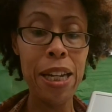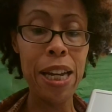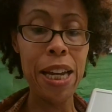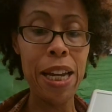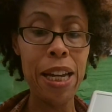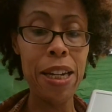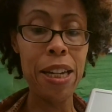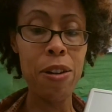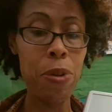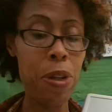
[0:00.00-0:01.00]
and
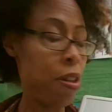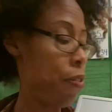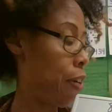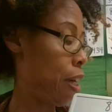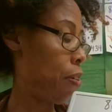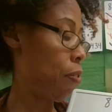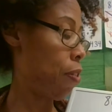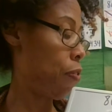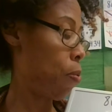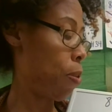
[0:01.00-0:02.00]
we know the value of the
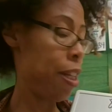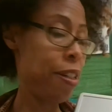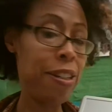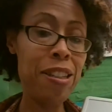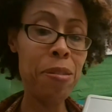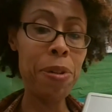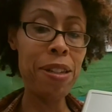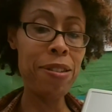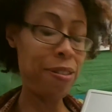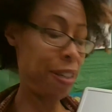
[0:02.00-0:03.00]
4 in the tens
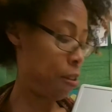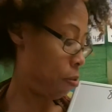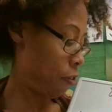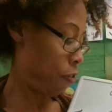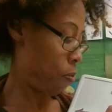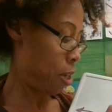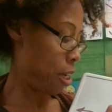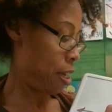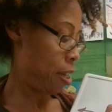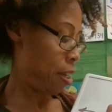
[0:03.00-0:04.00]
place is equal to
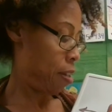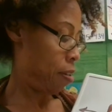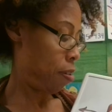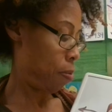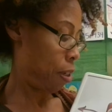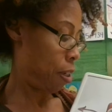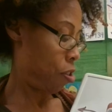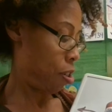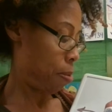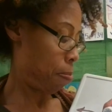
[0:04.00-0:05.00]
40, so we're going
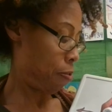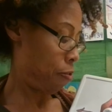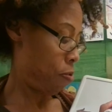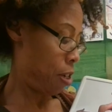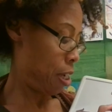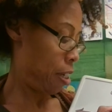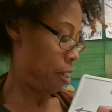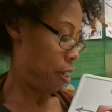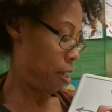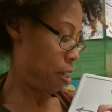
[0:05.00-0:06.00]
to jump 40,
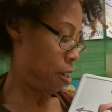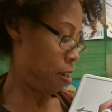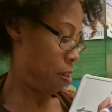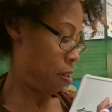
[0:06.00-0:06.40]
10,